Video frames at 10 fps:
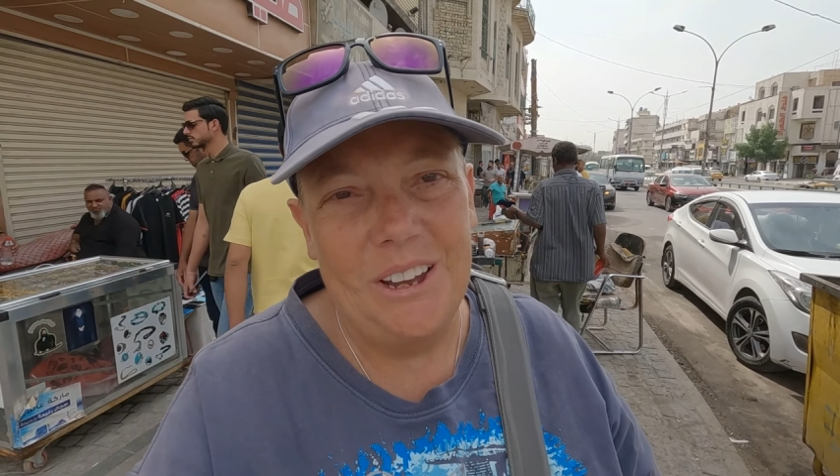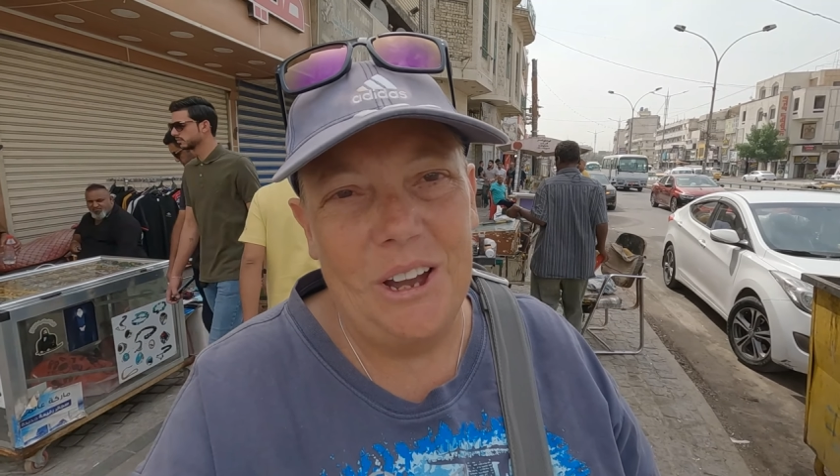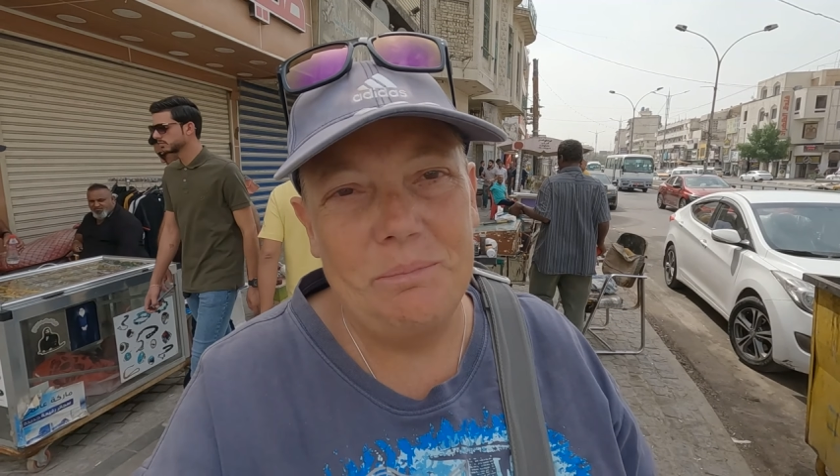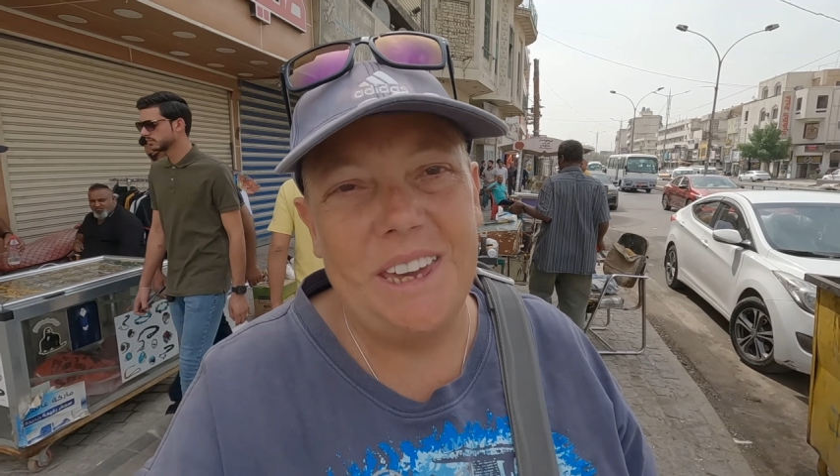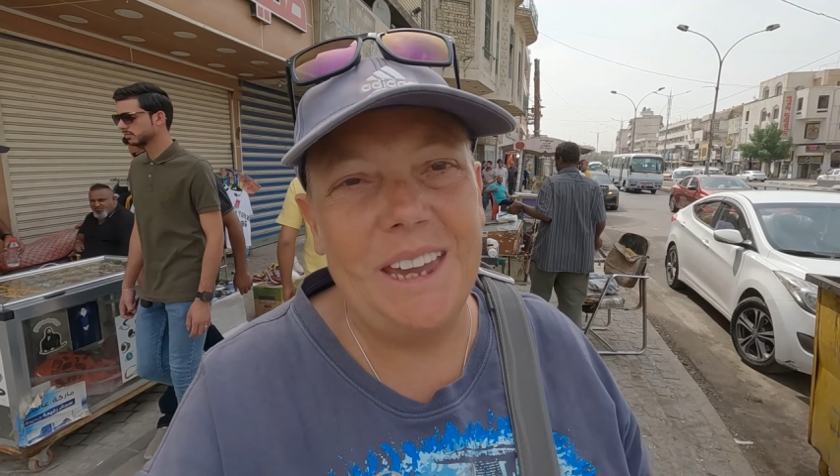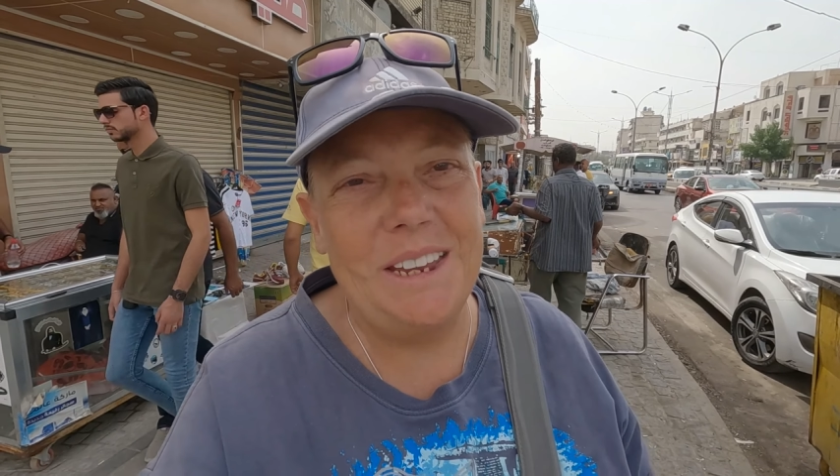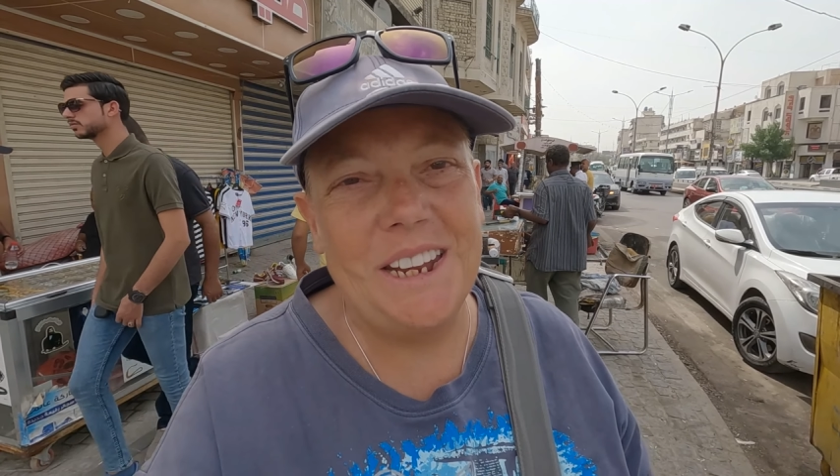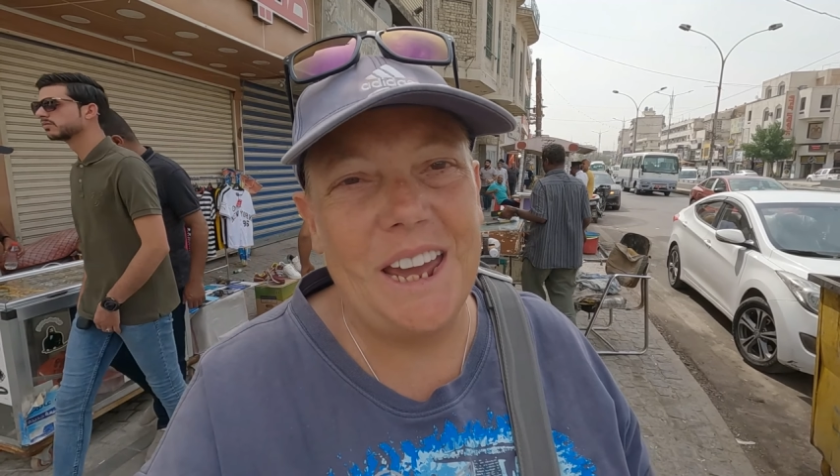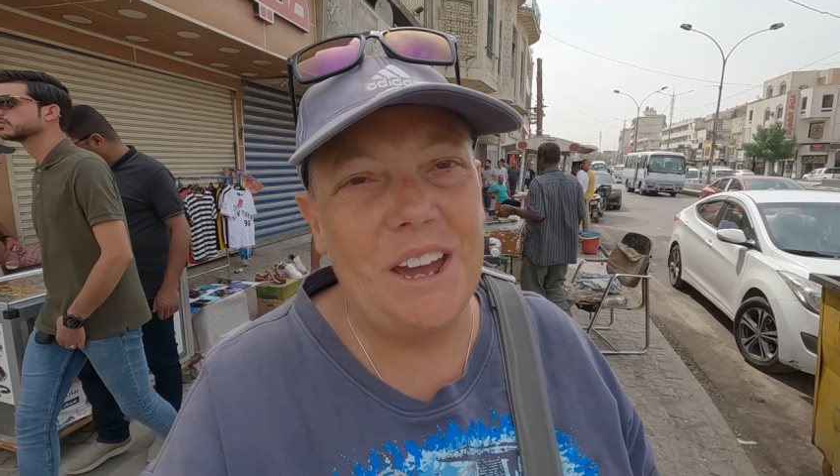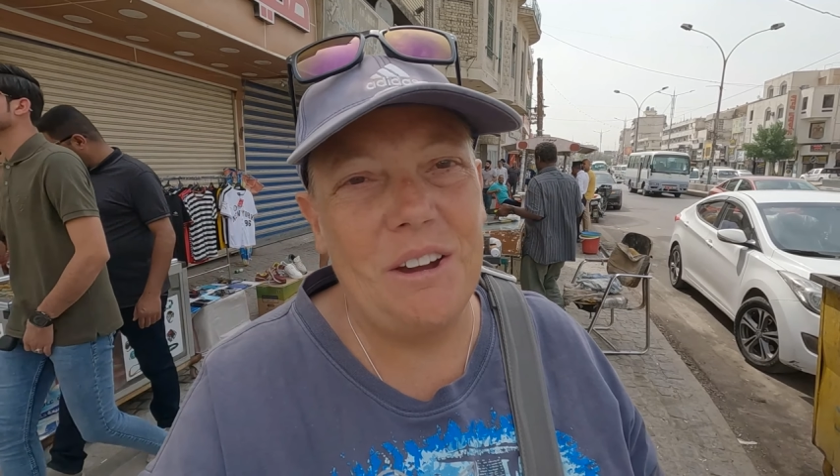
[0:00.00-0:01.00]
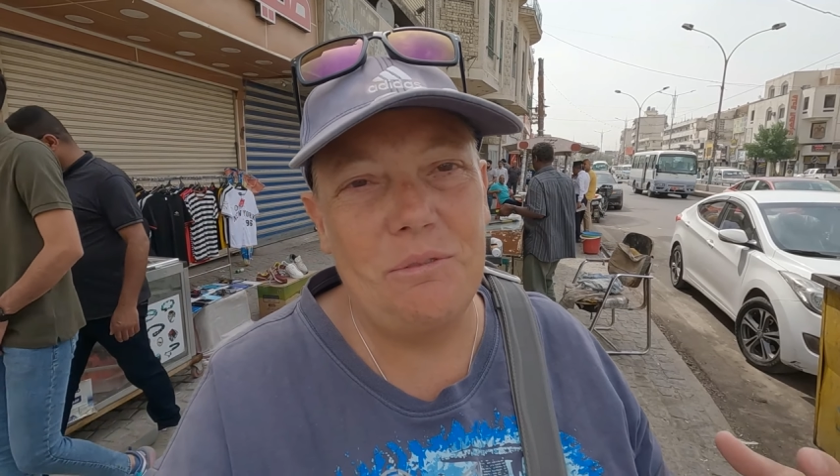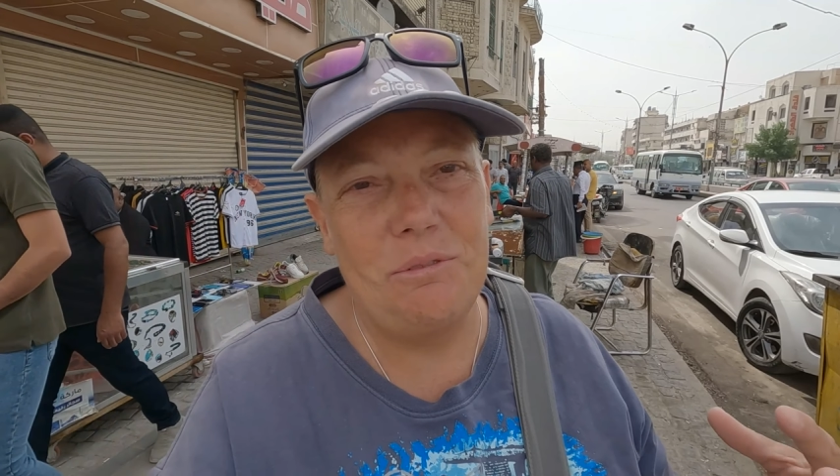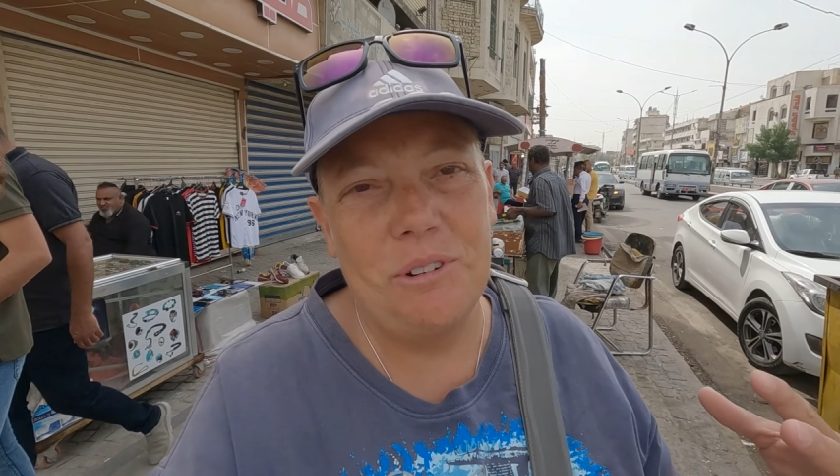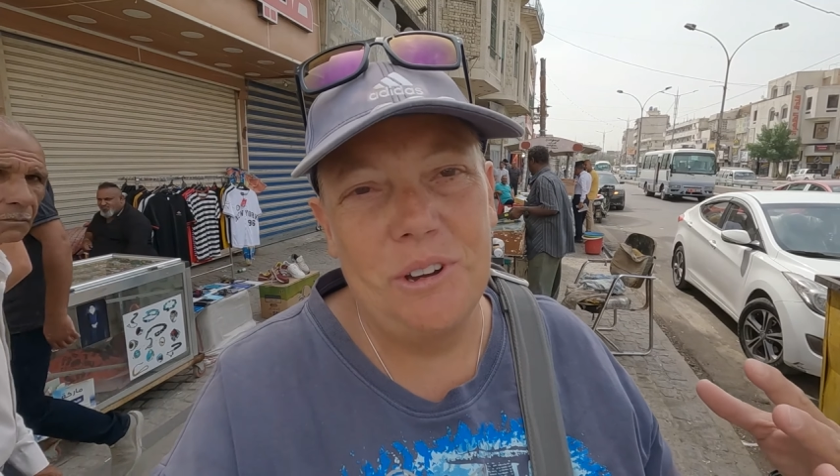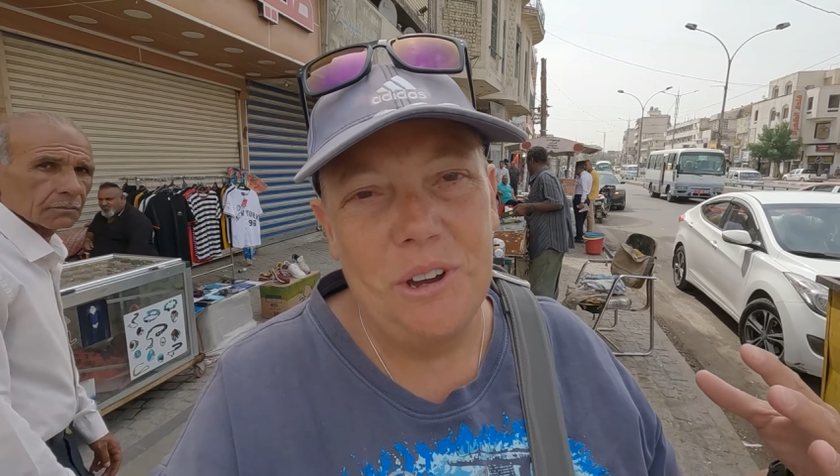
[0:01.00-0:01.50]
I'm keen to have
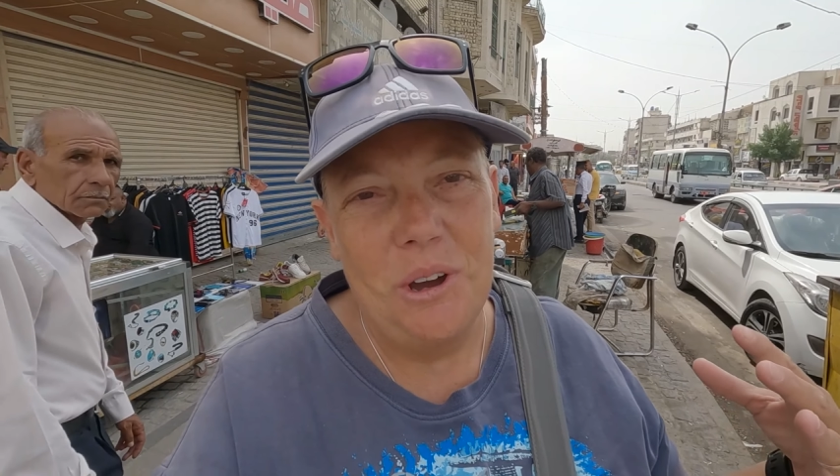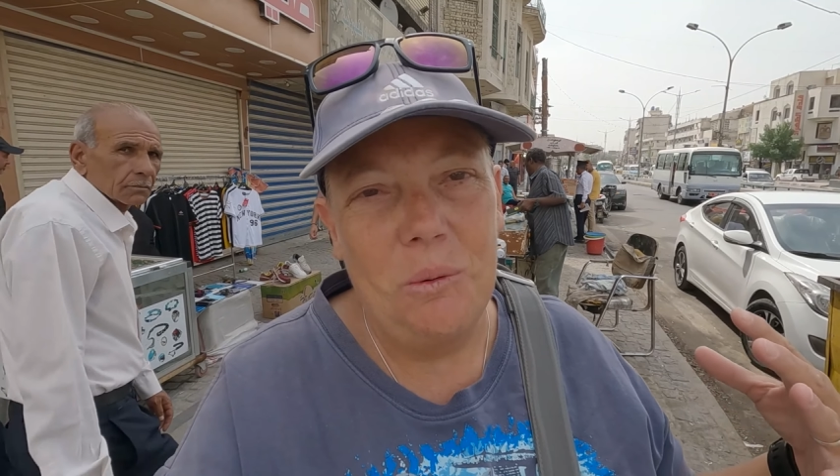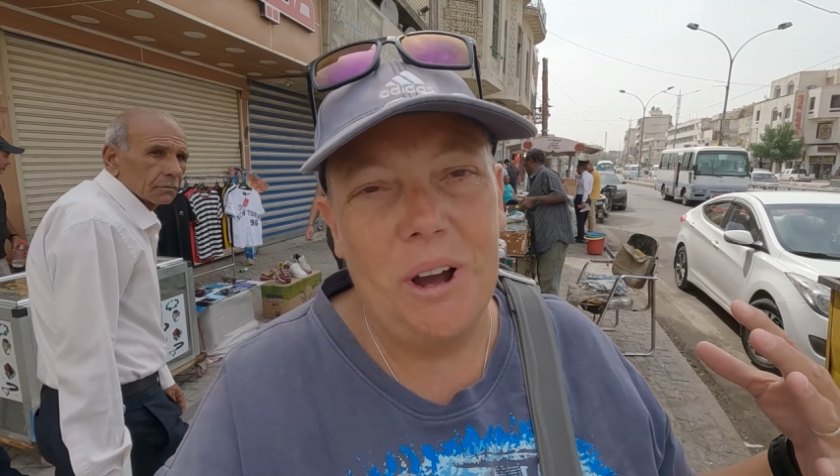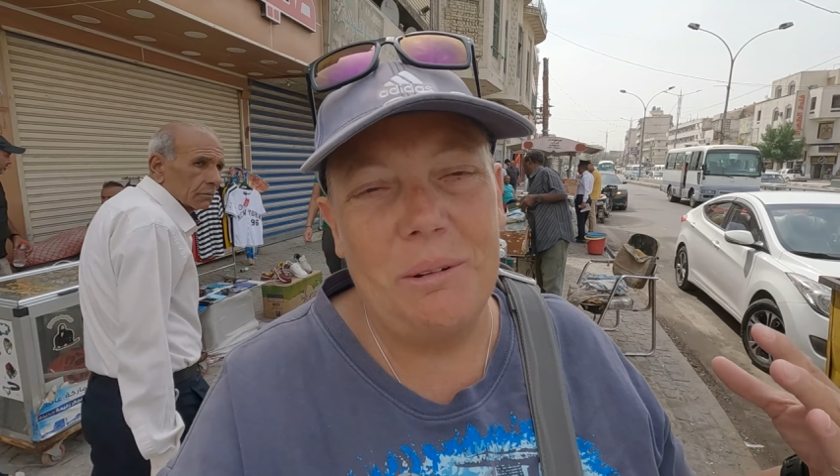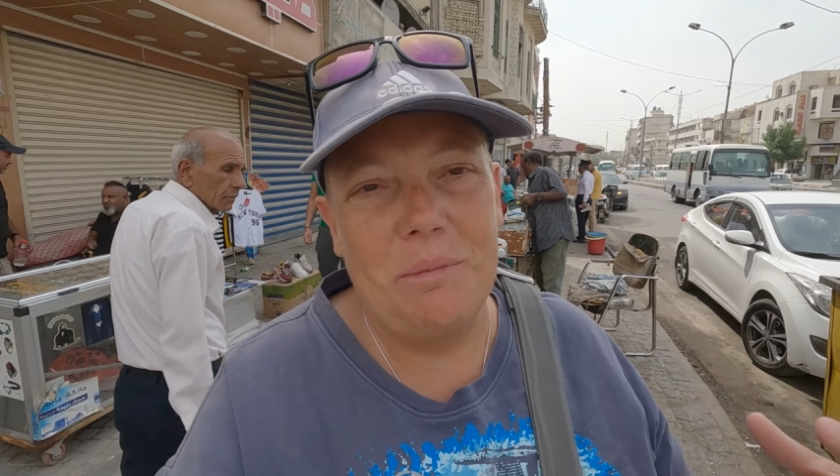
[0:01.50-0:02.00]
one